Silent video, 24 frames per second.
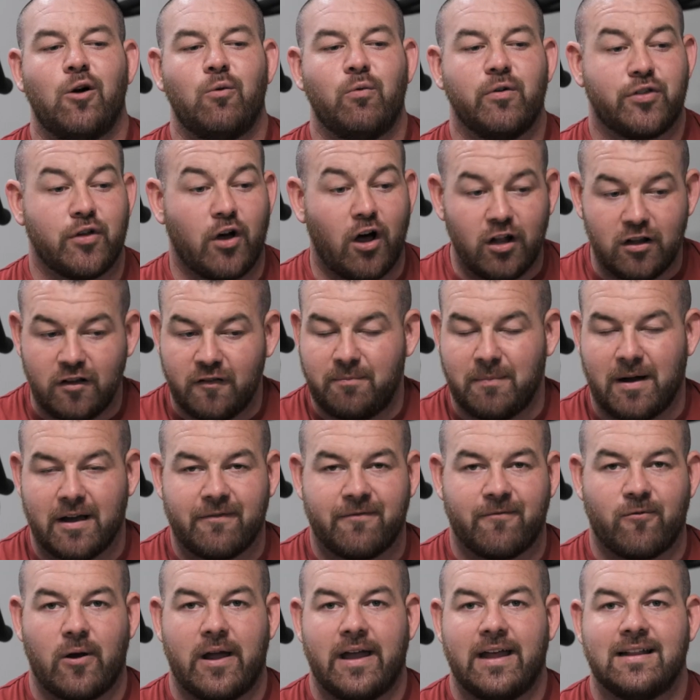with all of my
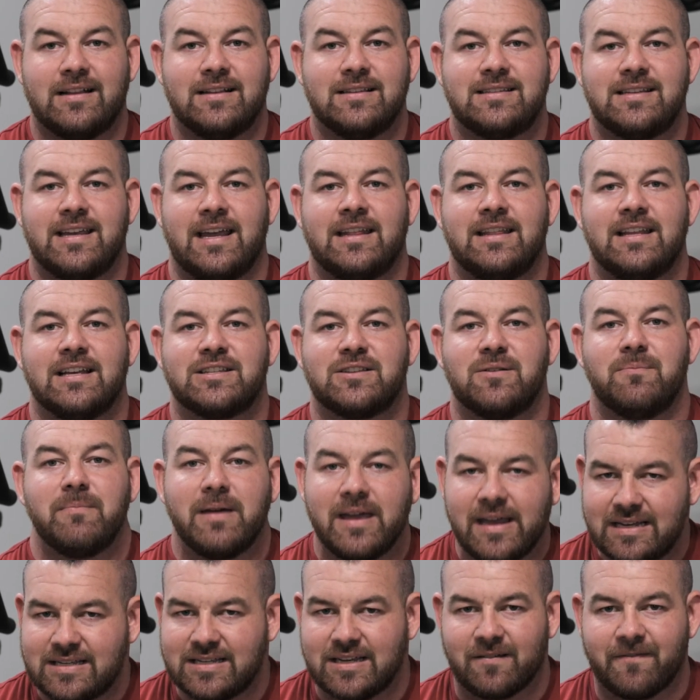friends in this
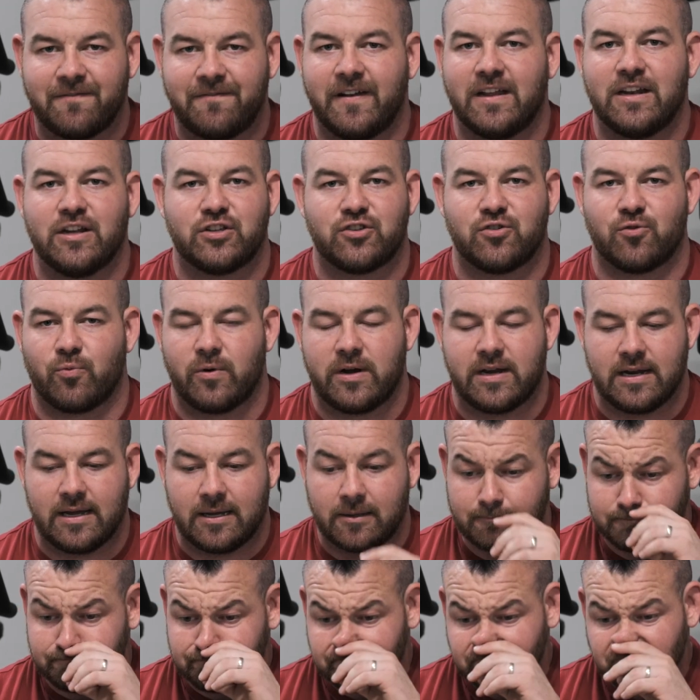amazing fitness
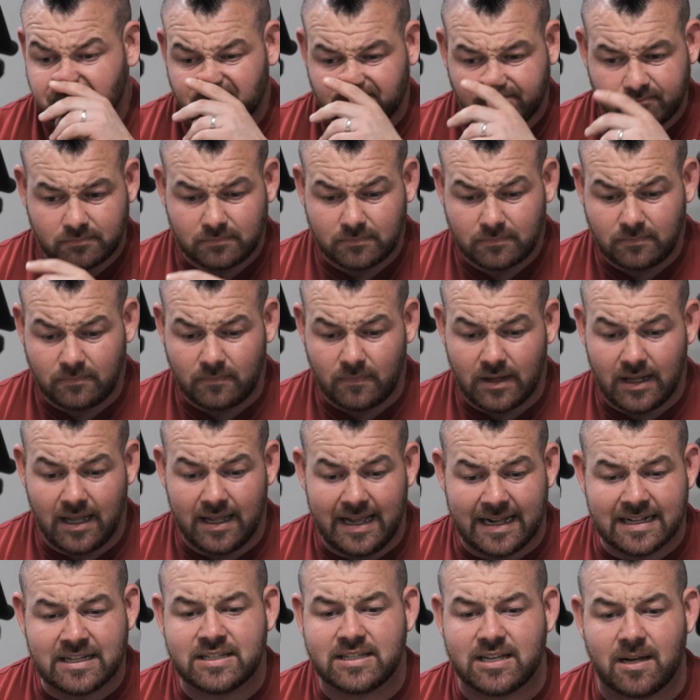arena.
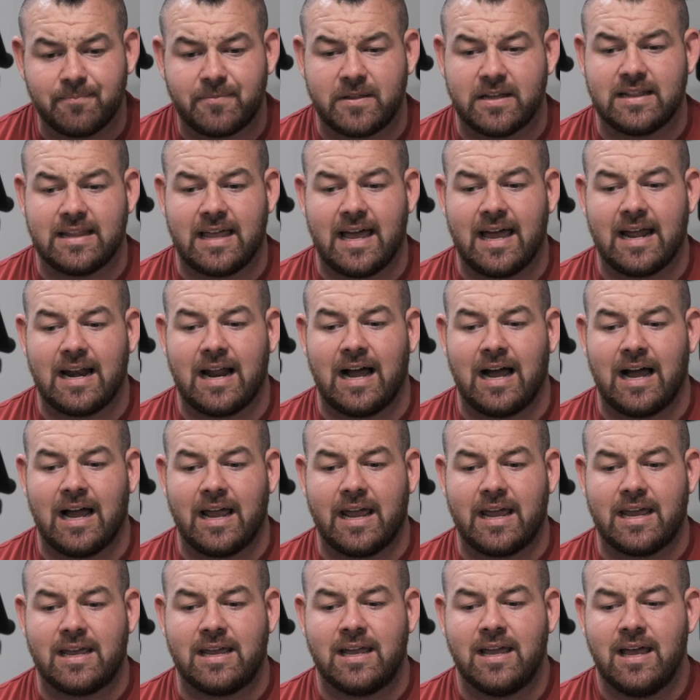It's something that
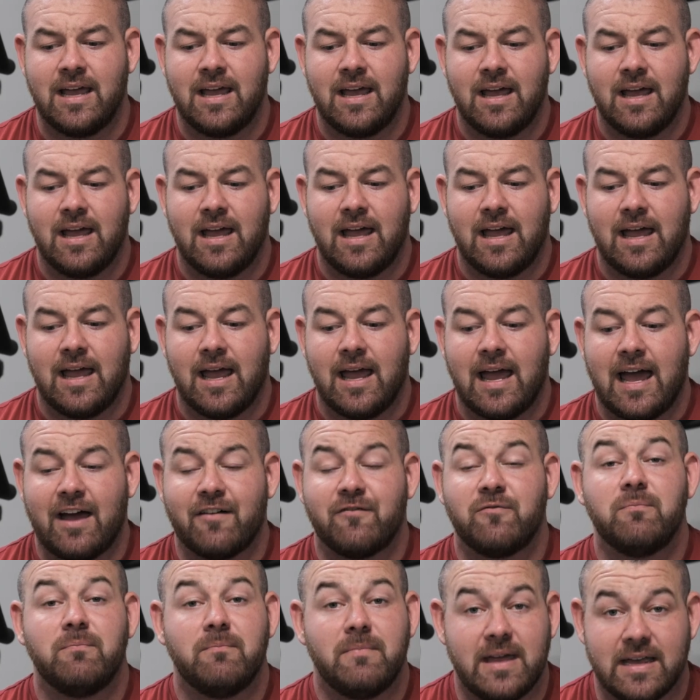I
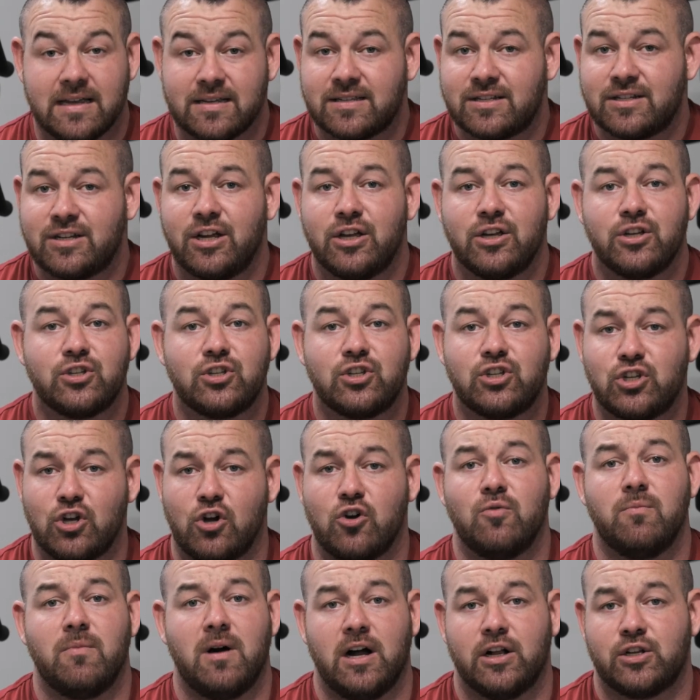have missed
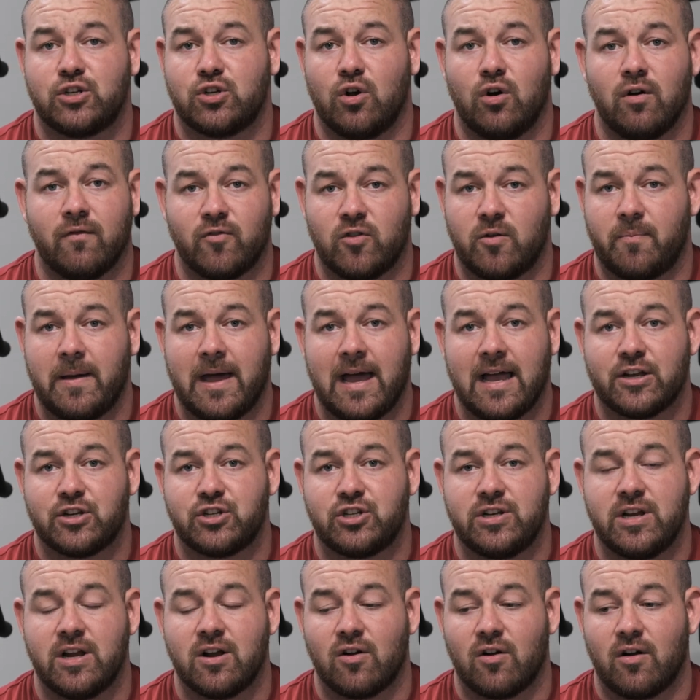so much over the
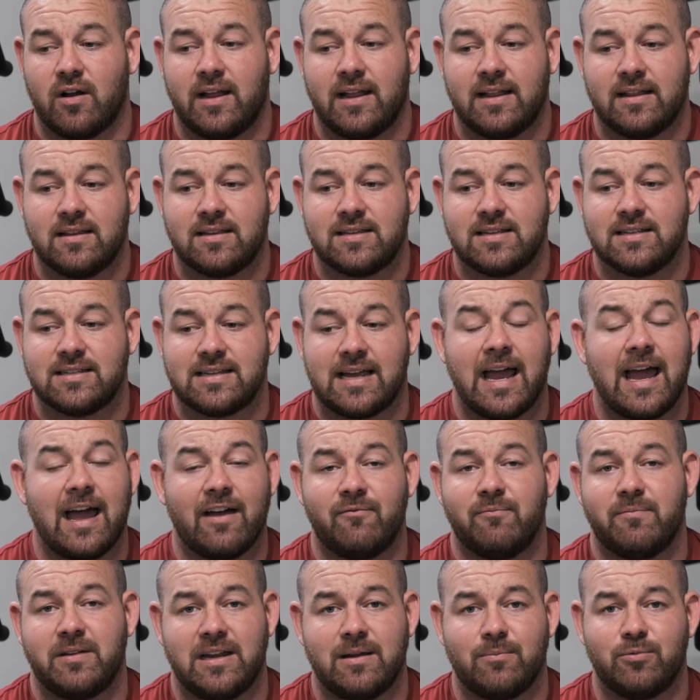past year and since I
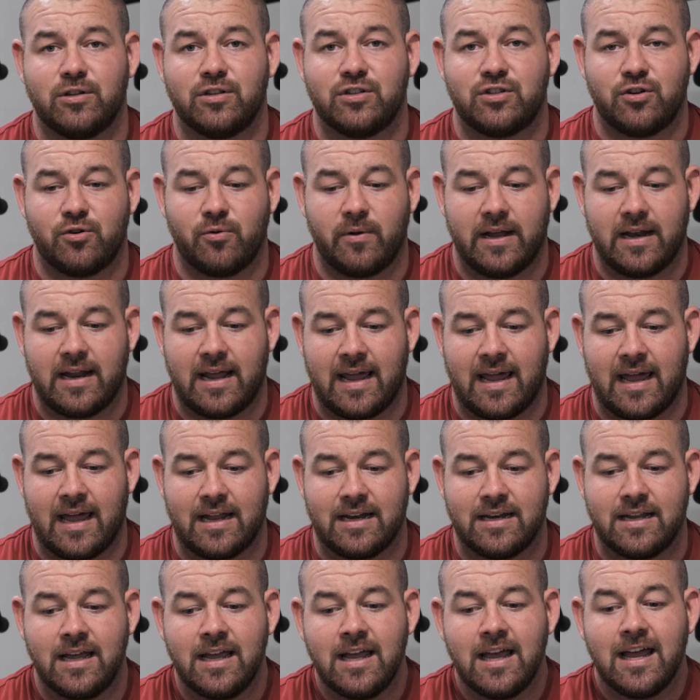haven't been able to do it.
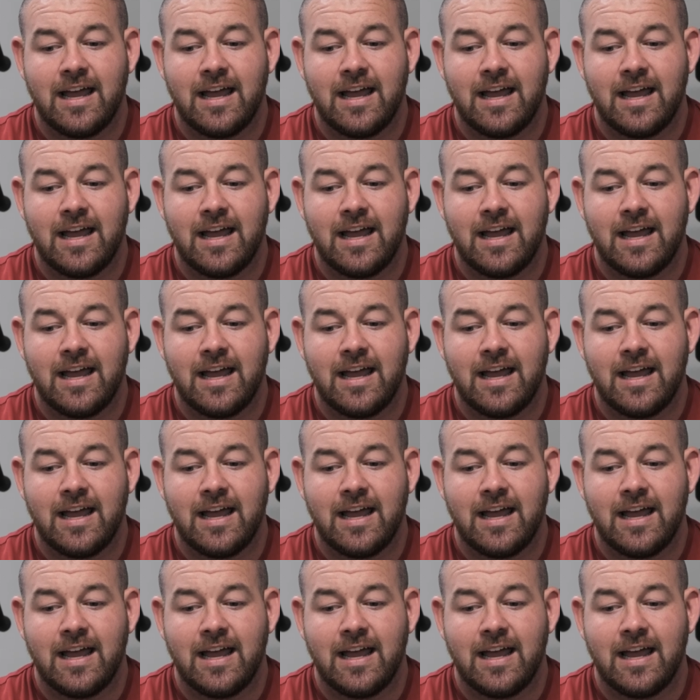And